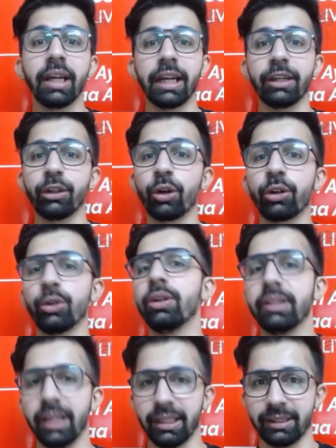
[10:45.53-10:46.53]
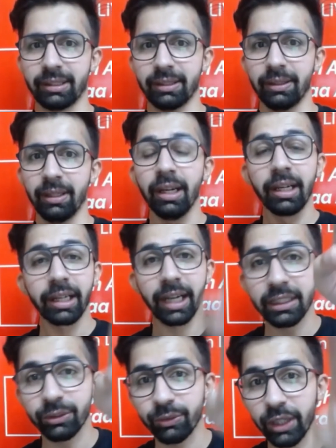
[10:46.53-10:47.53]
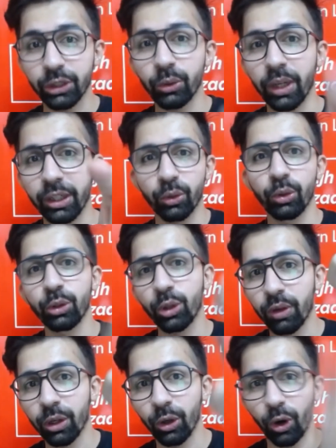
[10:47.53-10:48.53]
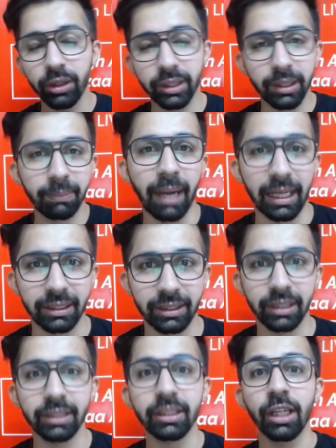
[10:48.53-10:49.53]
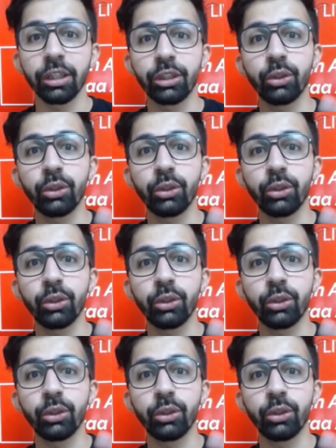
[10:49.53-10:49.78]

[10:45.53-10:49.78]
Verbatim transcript: And not only this, guys, when you enroll to our long-term batches,